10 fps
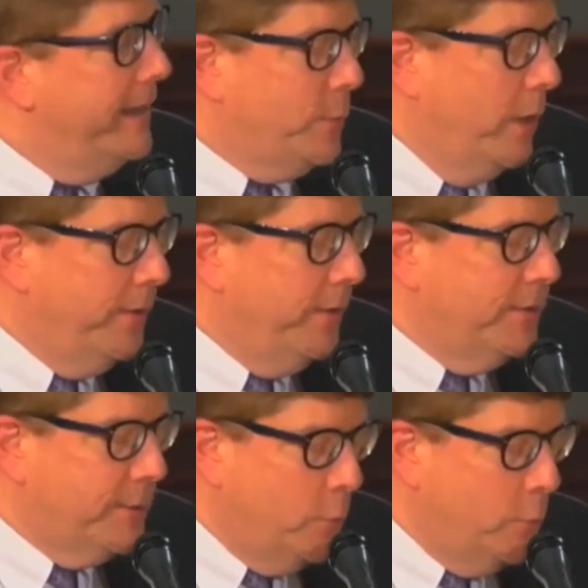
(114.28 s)

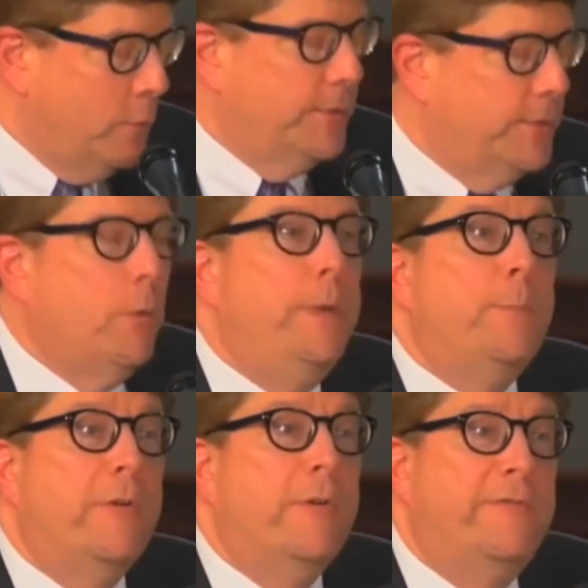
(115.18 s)
decides whether
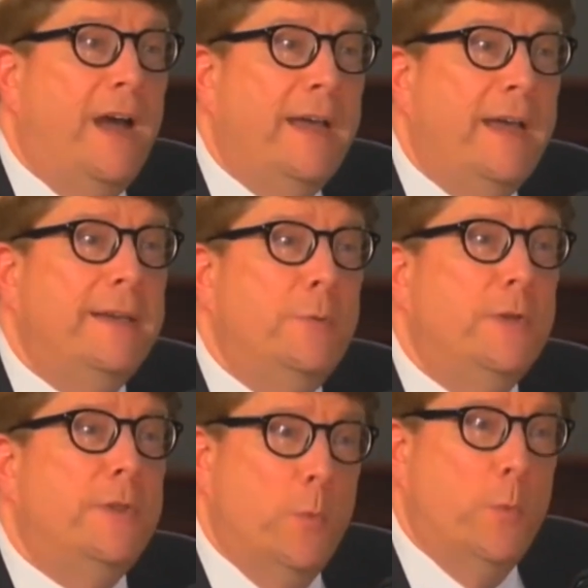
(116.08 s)
schools will be
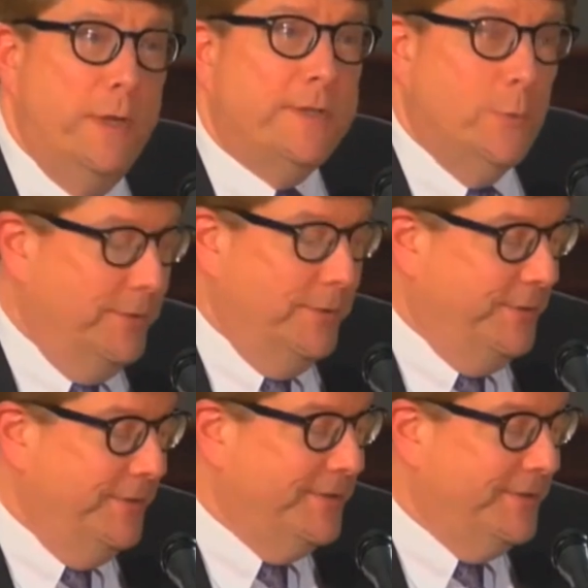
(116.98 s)
provided with the
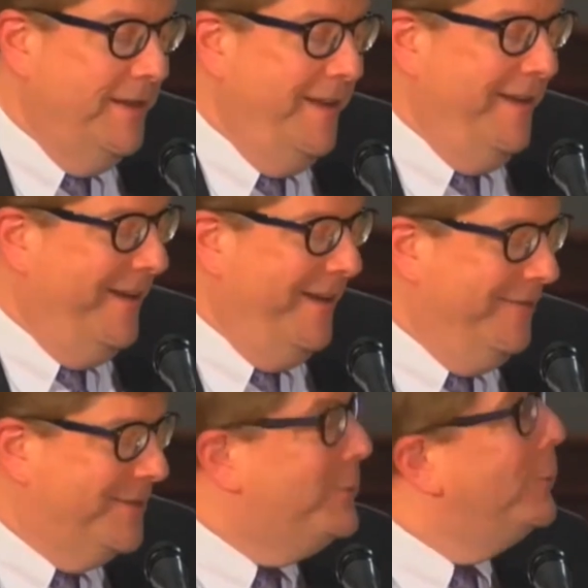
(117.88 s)
resources
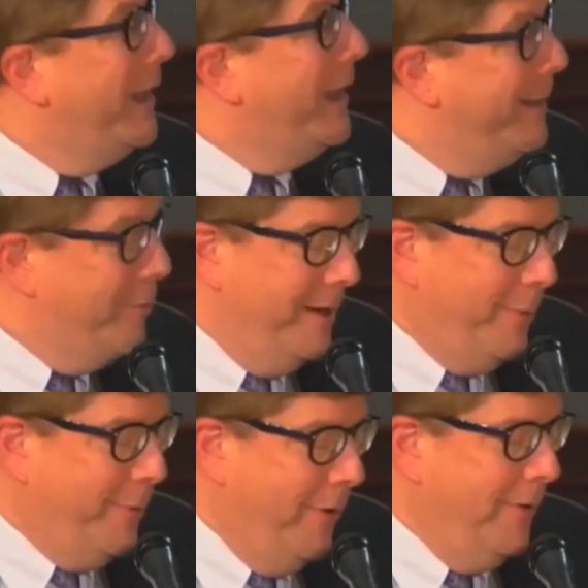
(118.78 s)
of a
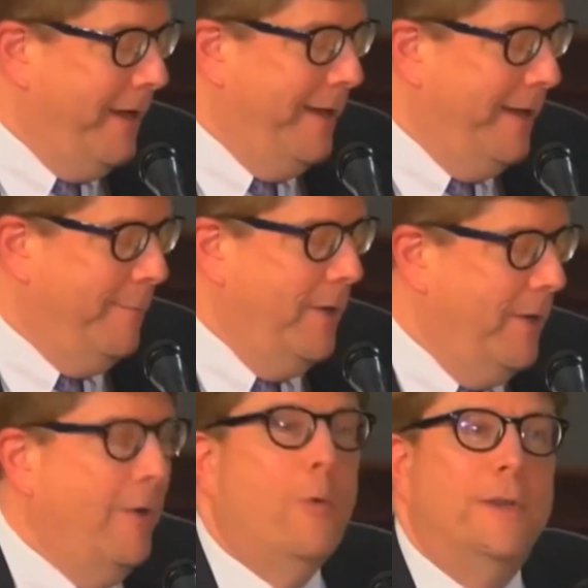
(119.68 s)
school library
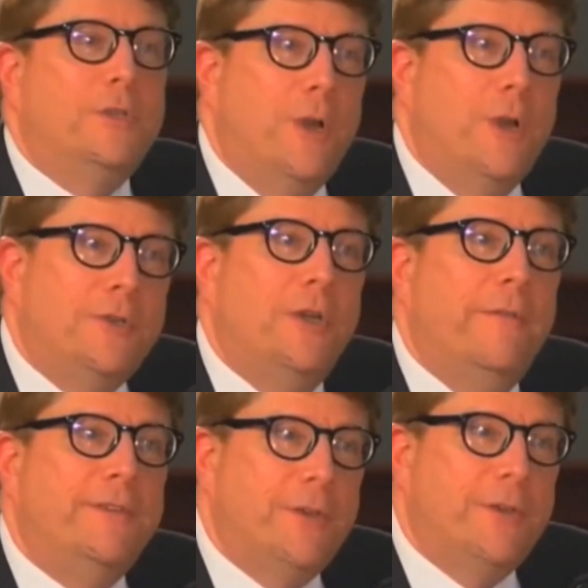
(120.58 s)
program or
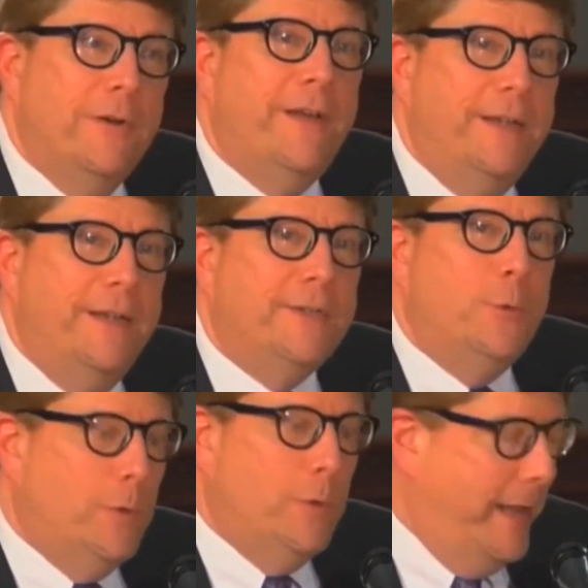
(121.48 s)
instruction of a
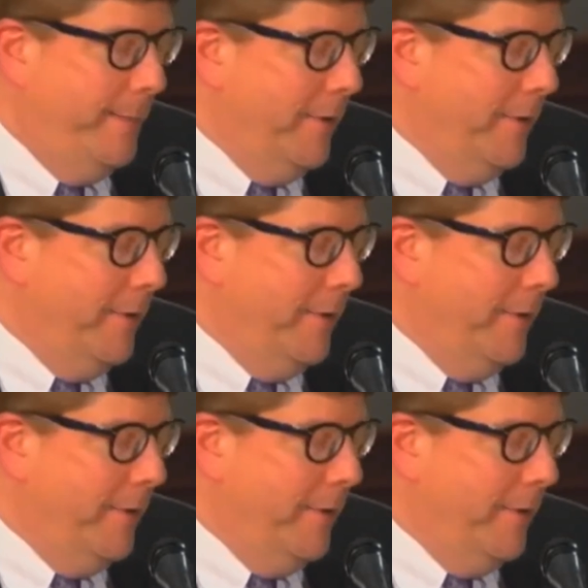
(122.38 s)
certified